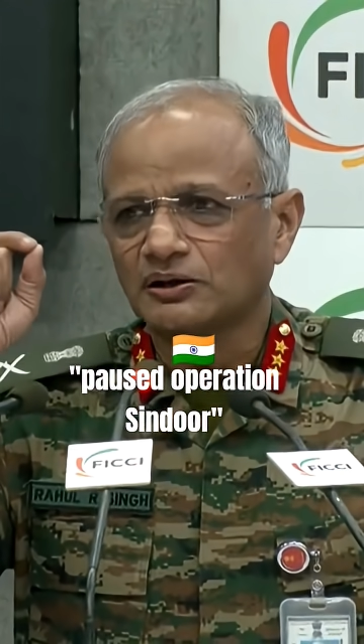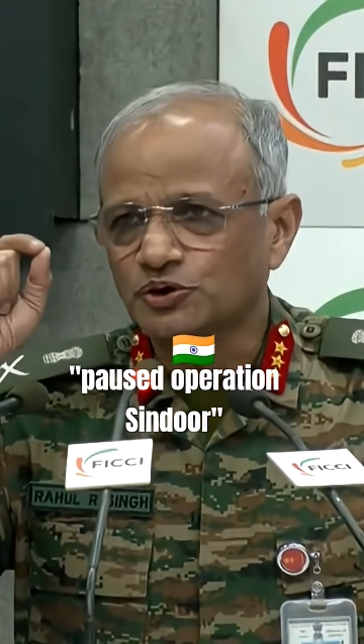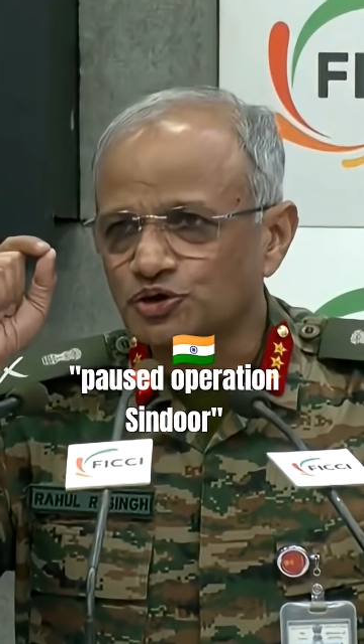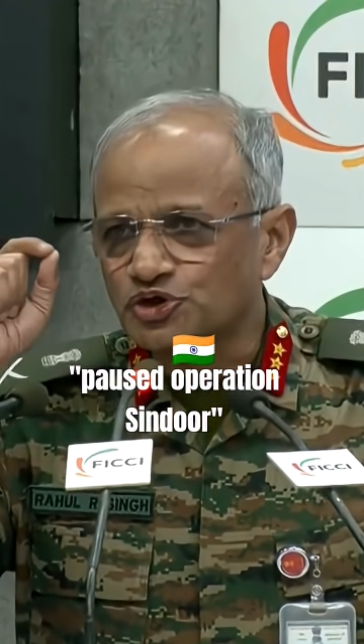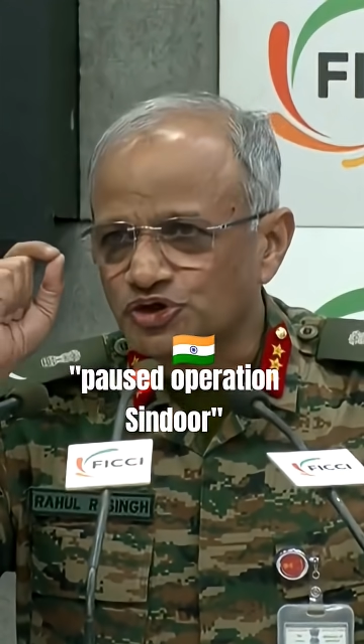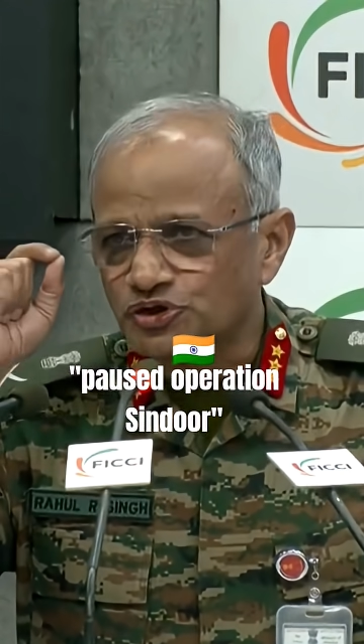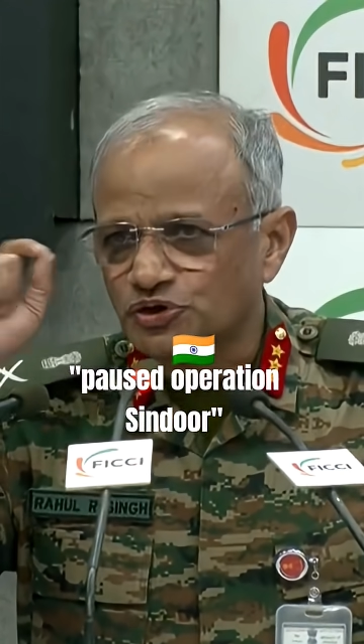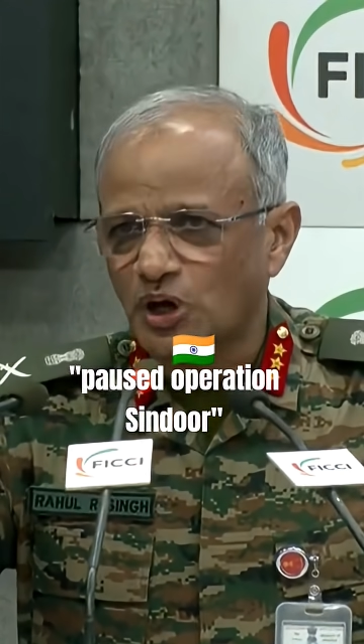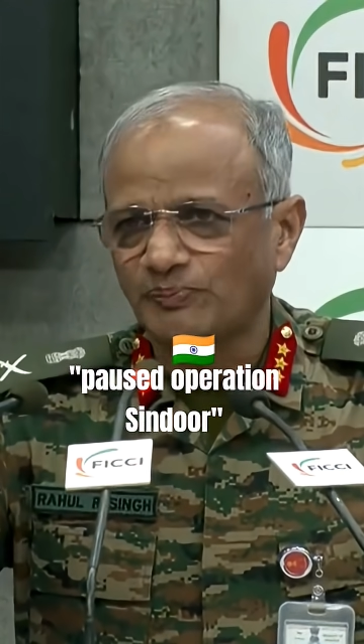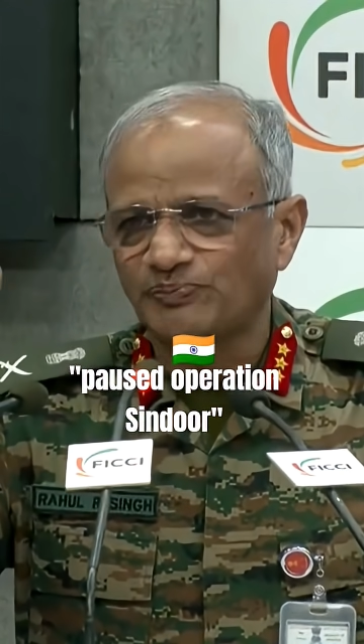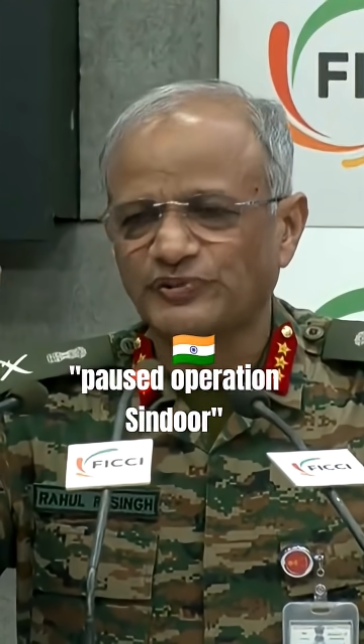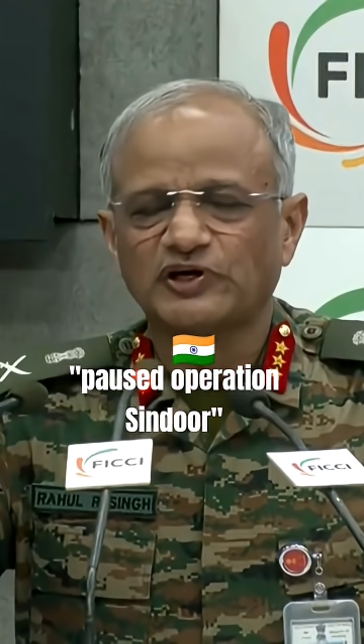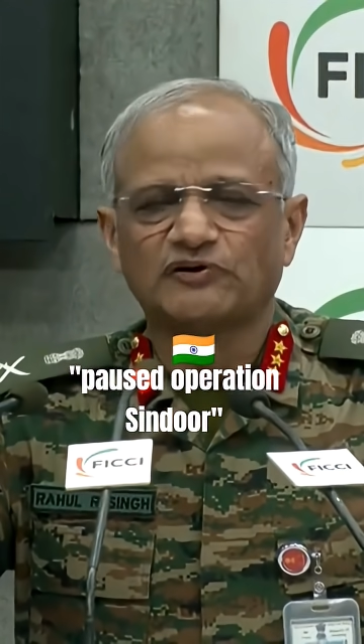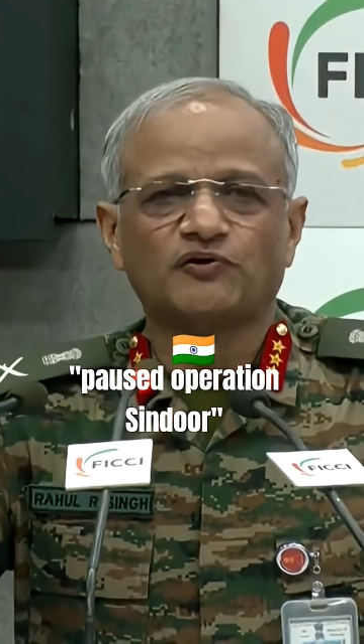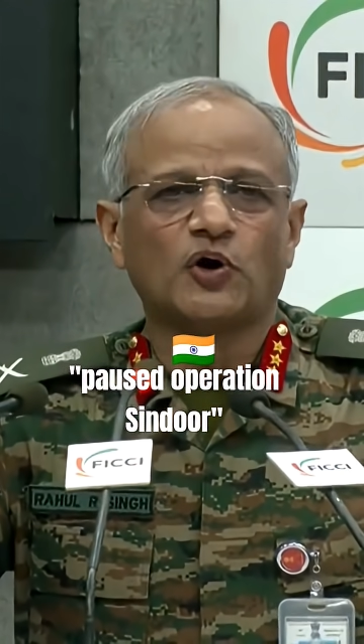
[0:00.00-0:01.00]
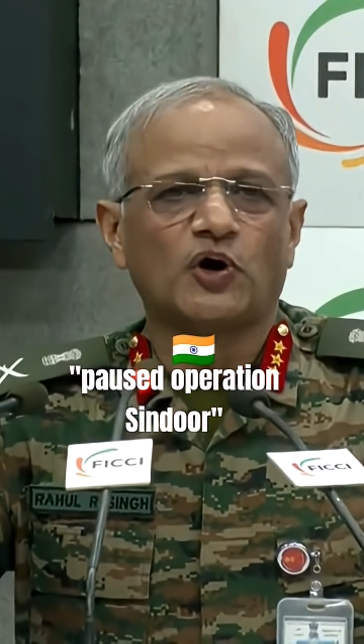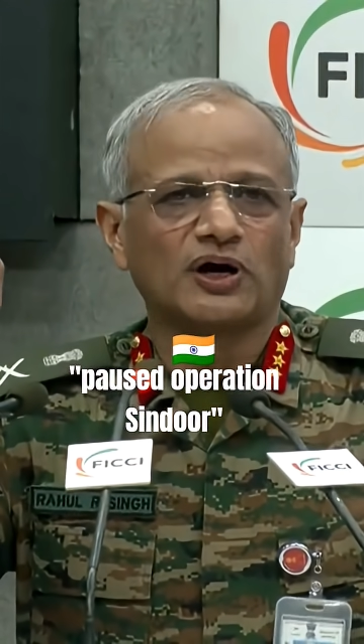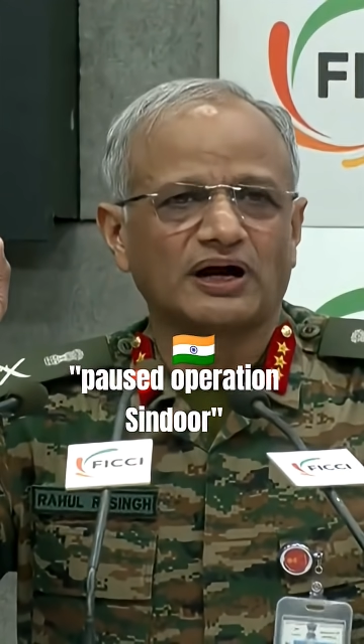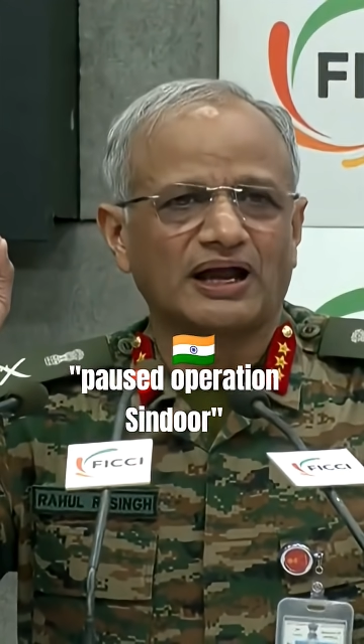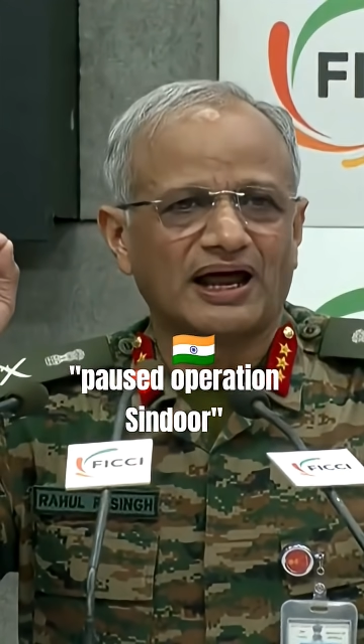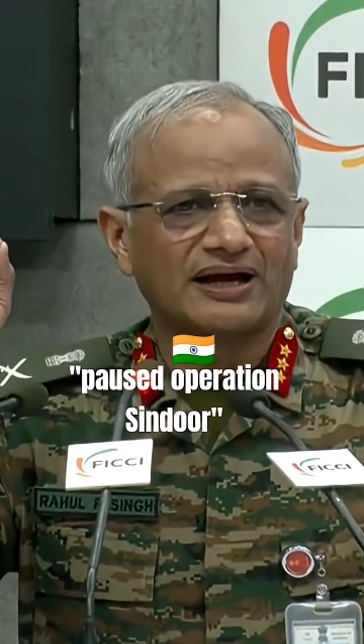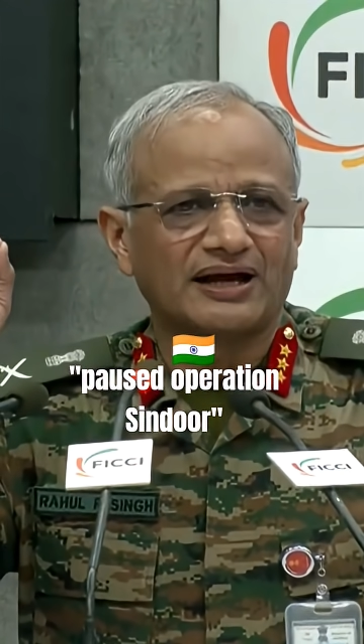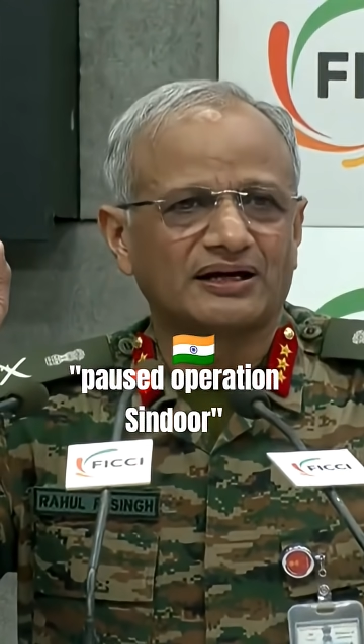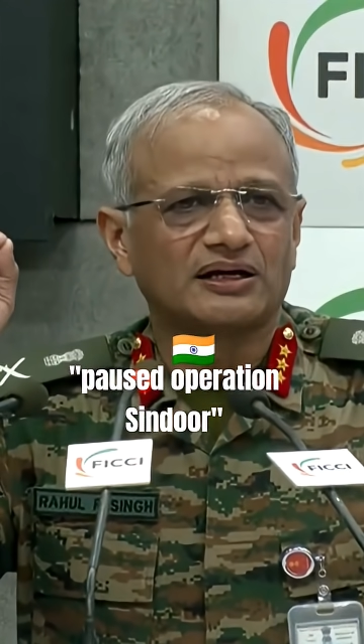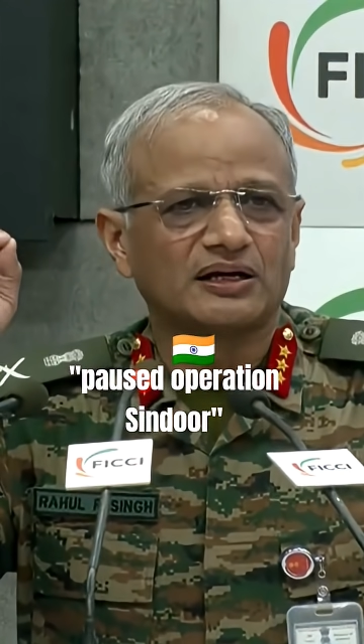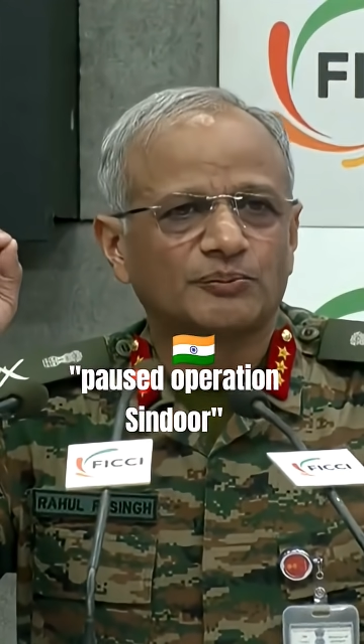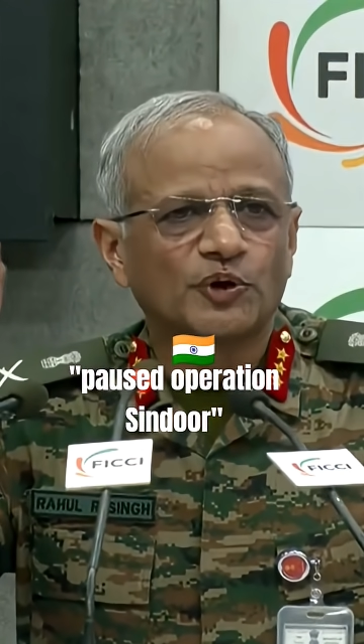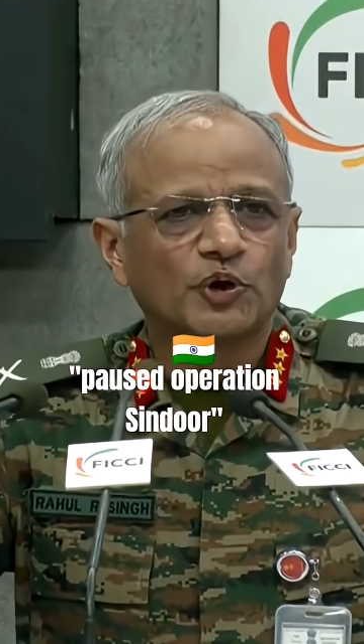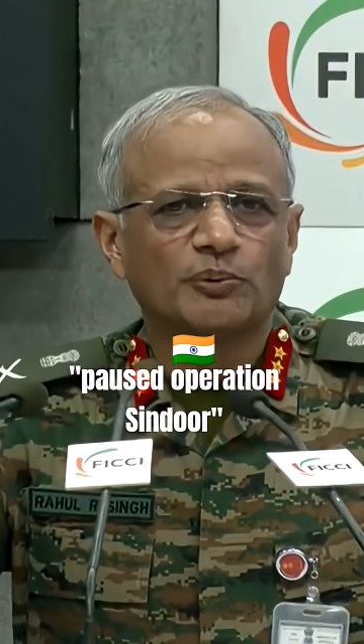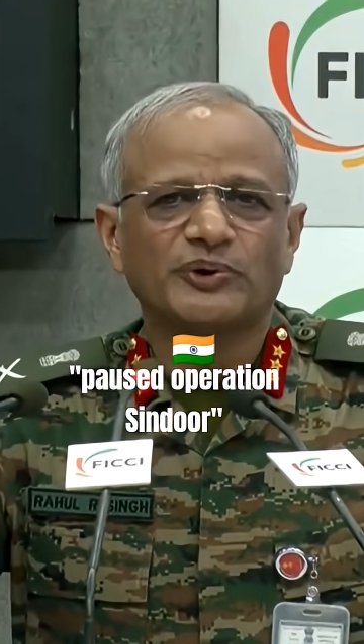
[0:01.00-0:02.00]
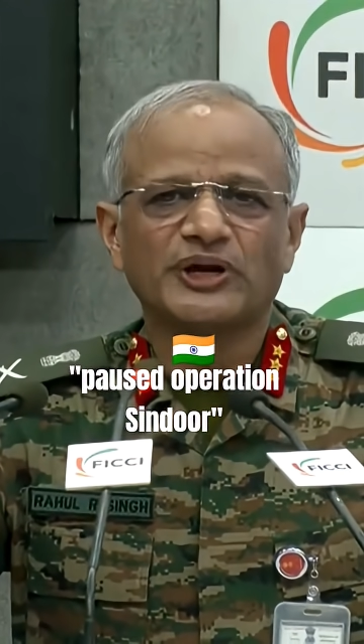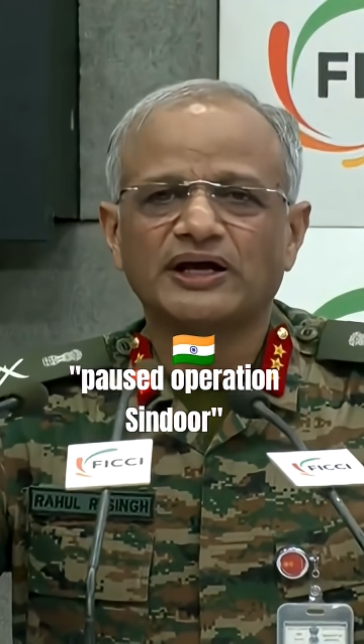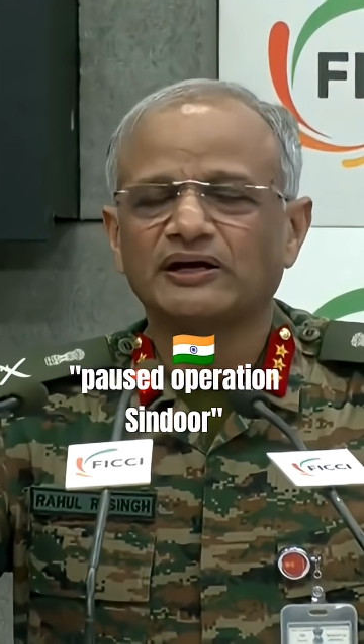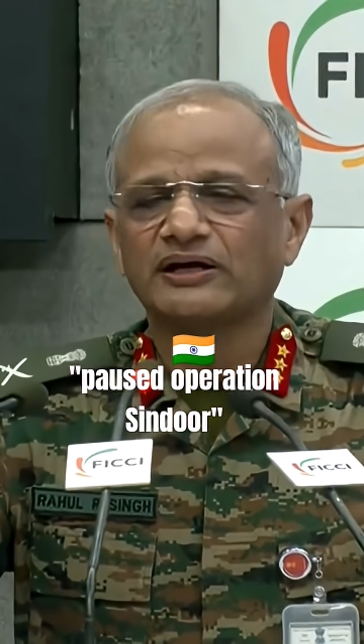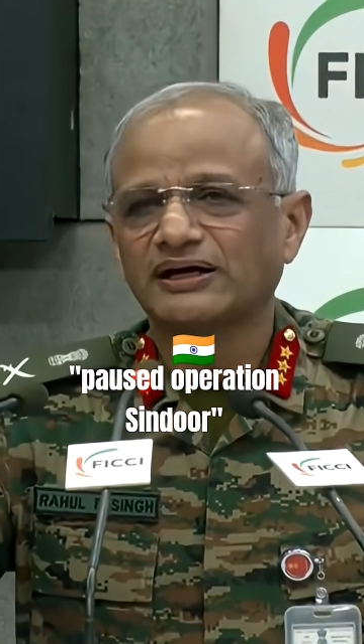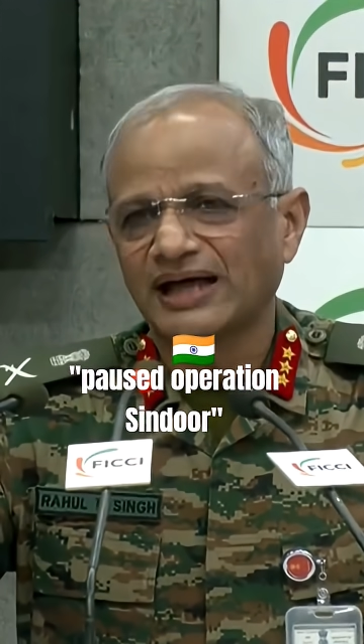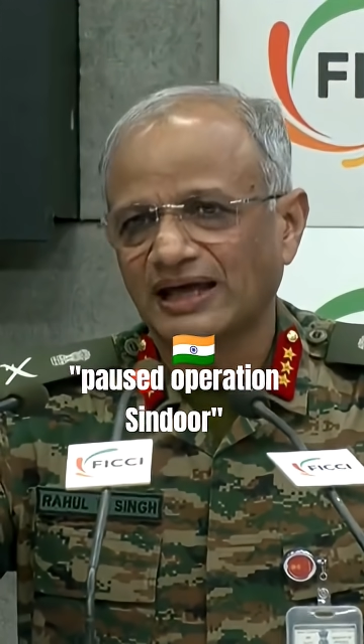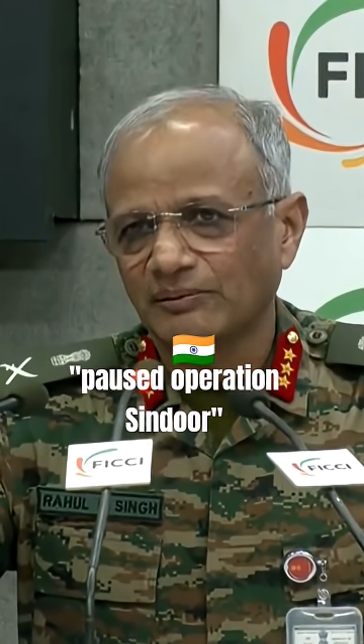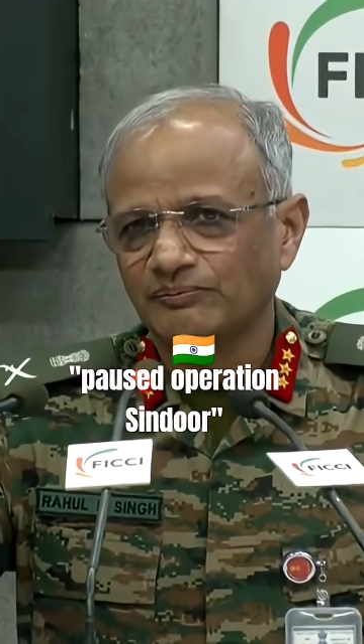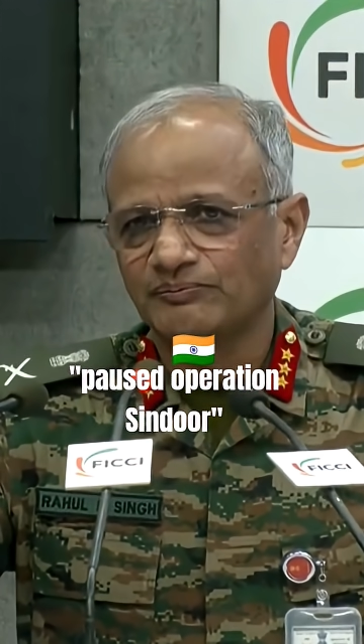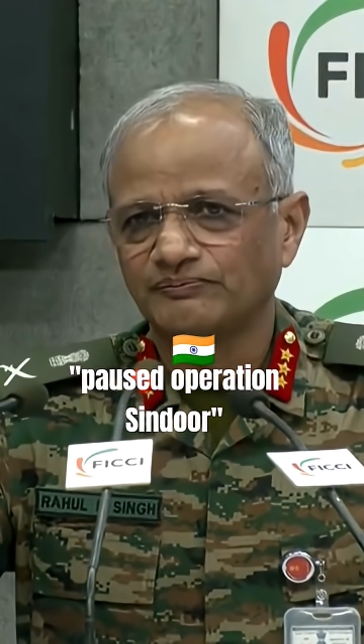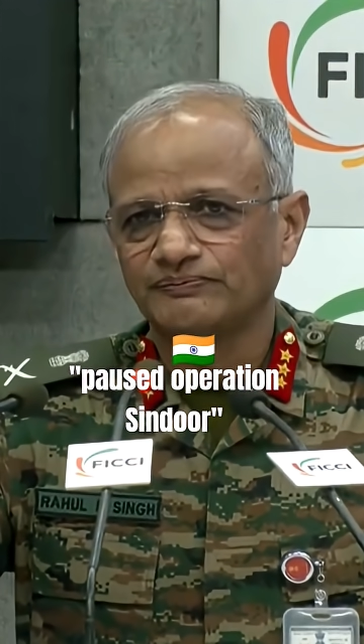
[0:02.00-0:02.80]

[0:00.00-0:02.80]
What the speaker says: to stop the war at an appropriate time.